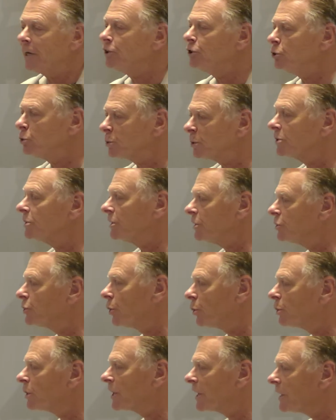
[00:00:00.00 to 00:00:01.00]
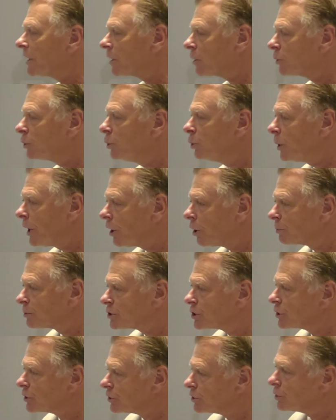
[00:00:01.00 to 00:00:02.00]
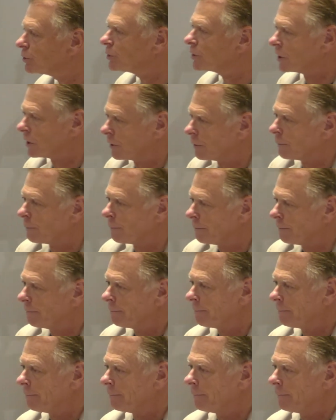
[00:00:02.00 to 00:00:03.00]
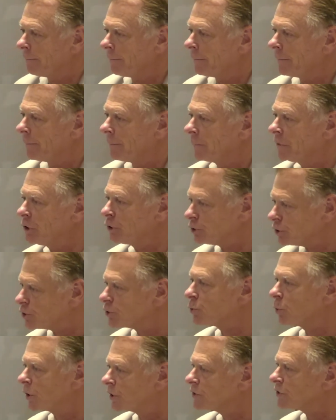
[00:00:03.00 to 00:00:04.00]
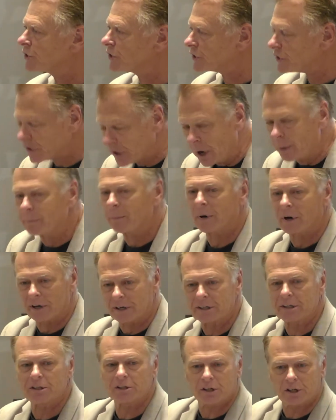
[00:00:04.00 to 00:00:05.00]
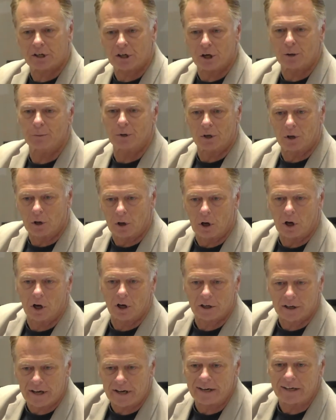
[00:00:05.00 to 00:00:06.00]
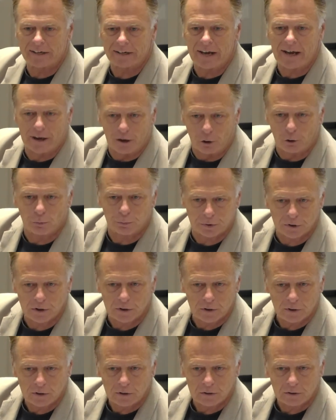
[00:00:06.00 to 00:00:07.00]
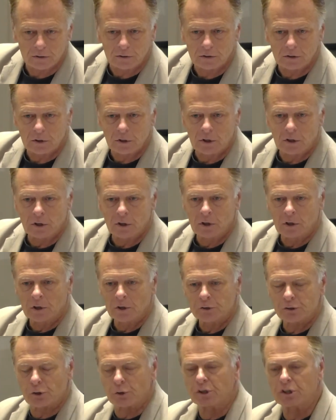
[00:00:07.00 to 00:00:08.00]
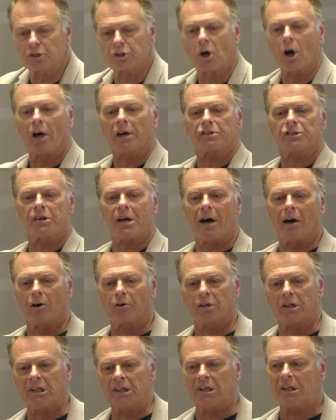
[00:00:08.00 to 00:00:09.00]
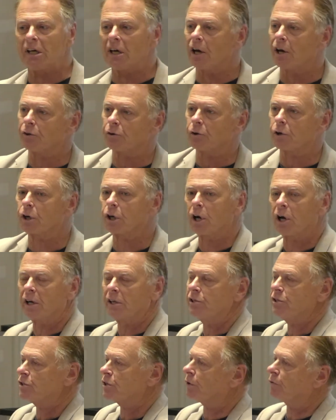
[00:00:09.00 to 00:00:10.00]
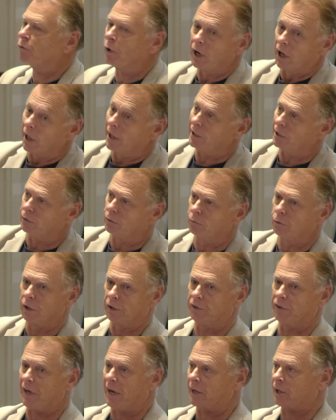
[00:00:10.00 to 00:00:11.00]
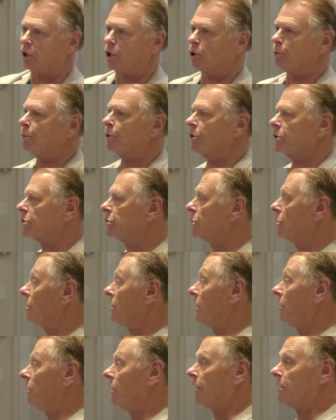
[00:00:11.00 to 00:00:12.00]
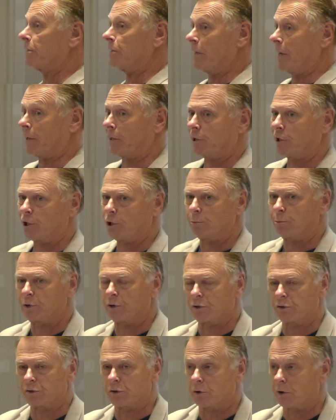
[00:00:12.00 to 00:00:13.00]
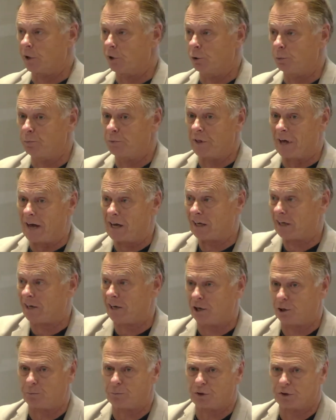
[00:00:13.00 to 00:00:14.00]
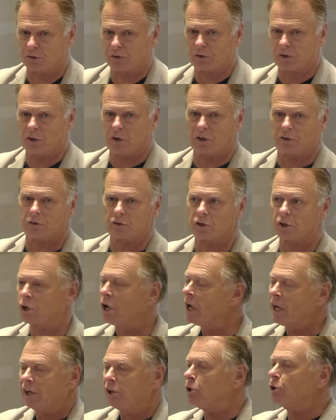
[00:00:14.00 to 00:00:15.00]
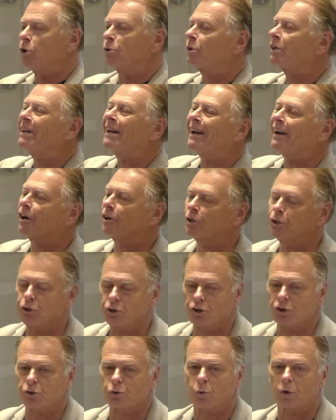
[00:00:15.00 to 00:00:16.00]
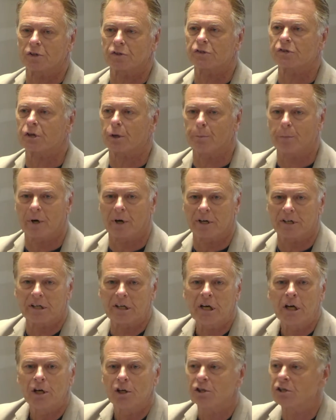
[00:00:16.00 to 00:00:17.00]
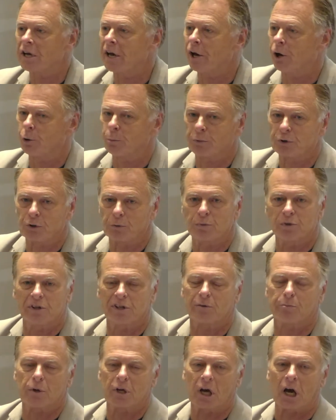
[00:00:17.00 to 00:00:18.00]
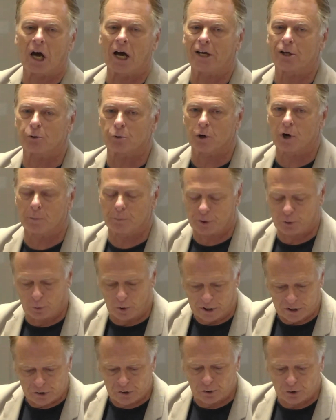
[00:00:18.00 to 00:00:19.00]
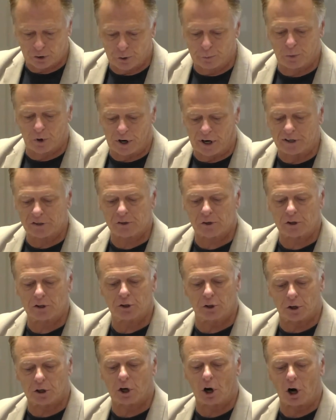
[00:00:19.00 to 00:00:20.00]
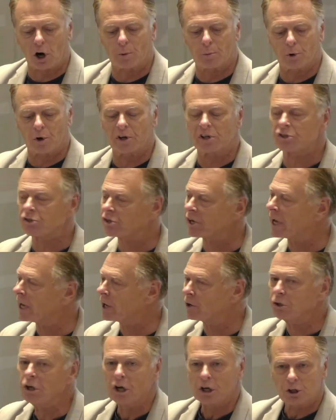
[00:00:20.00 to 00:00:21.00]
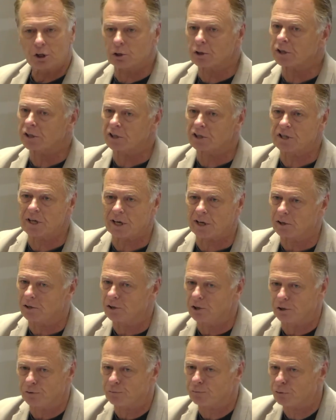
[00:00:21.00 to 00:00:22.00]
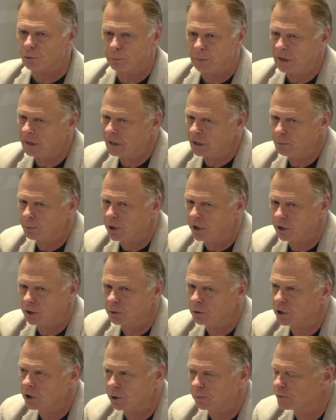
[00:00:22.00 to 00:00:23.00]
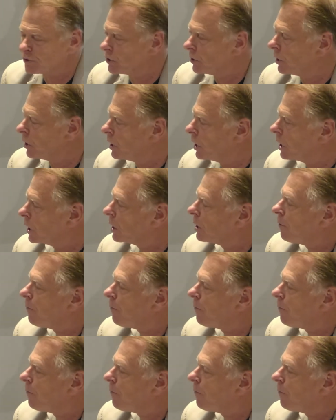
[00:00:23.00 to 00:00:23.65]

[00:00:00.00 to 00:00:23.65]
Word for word: you really don't care who helps you, do you? You just want somebody to come along and help. So you toss out any other kinds of, well, I don't want that kind of person, or I don't like that kind of person, or I hope that kind of person doesn't. Touch. You don't care. You just want somebody to help you. Believe me, I grew up in western Nebraska, and your car breaks down, you're going to take a lift from anybody who comes along.